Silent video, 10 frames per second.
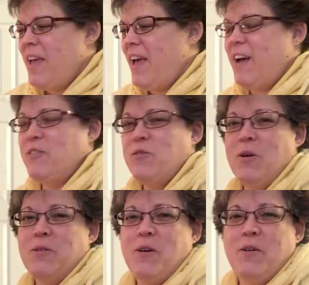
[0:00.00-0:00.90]
As you
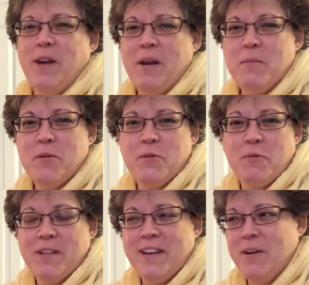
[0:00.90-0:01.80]
all know, animals are
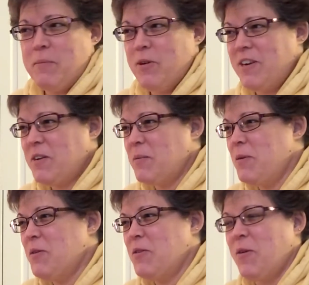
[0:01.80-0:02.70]
really
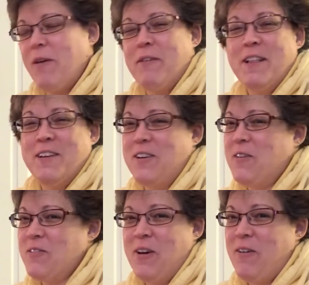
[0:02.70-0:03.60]
unpredictable, so I really
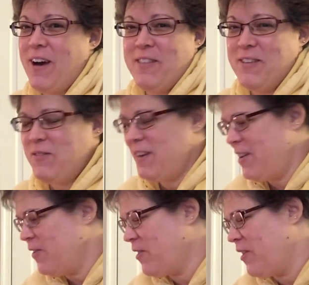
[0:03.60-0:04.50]
don't know how this
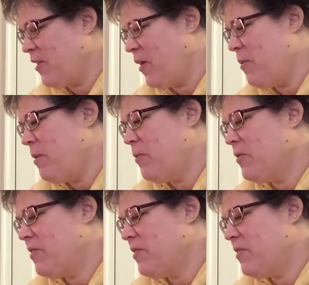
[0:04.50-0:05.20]
video is going to go, but we'll